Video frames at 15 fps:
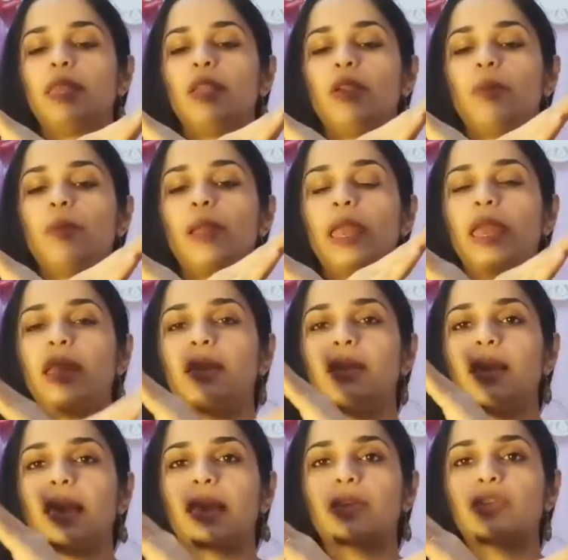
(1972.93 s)
your brain
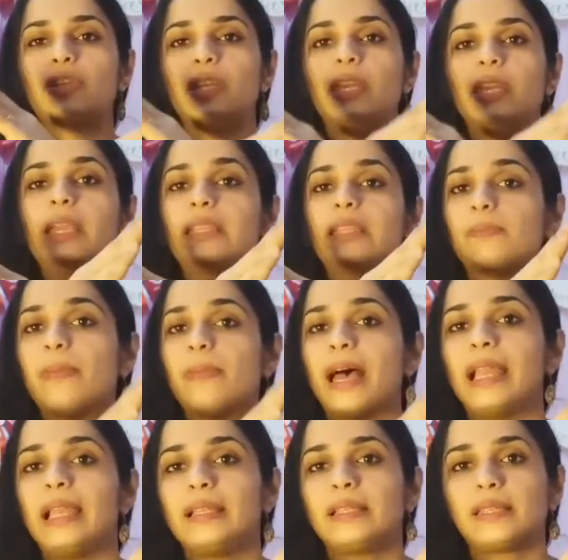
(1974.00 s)
actually it's
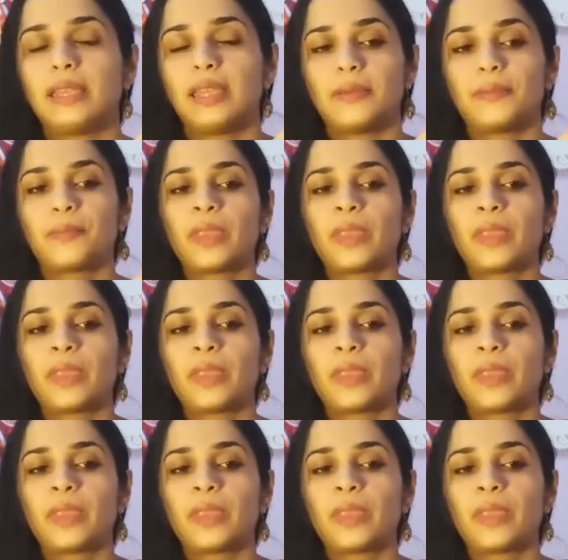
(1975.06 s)
balancing.